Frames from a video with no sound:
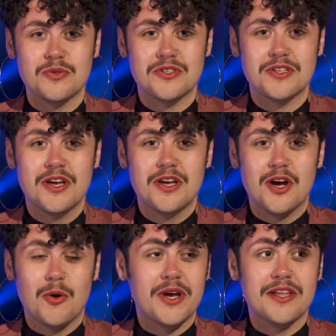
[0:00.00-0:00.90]
was
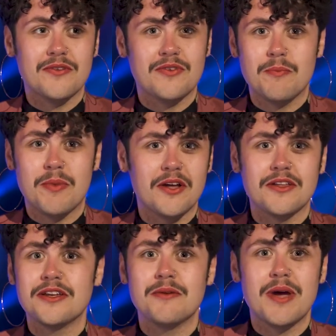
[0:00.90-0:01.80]
away living in
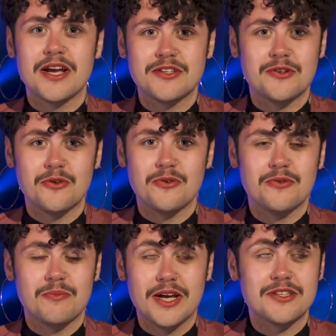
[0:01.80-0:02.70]
Berlin in
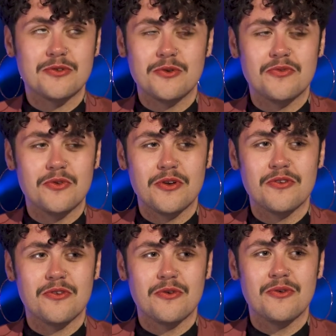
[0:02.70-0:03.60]
Mexico a few
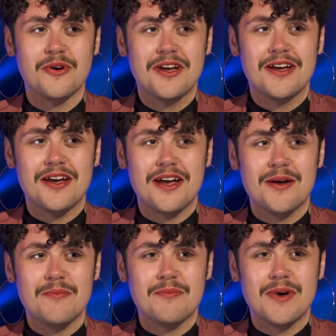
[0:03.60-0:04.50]
years ago.
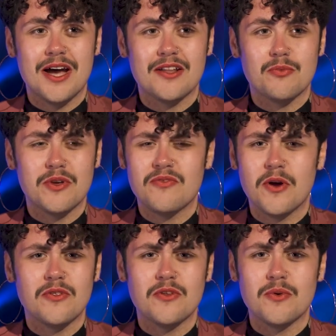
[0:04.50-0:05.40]
And we
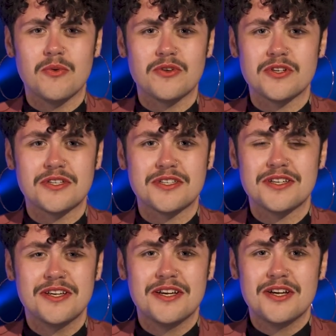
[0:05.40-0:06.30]
found that we were
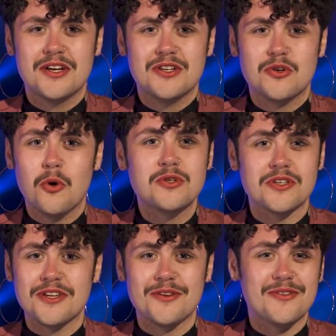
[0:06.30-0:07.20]
just
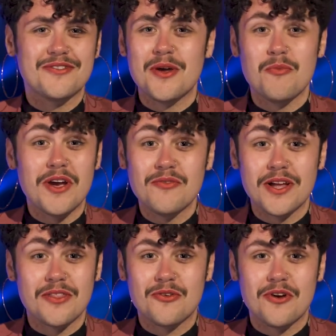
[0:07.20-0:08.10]
totally on the same
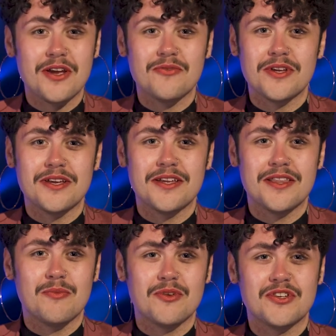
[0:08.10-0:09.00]
wavelength creatively. And then when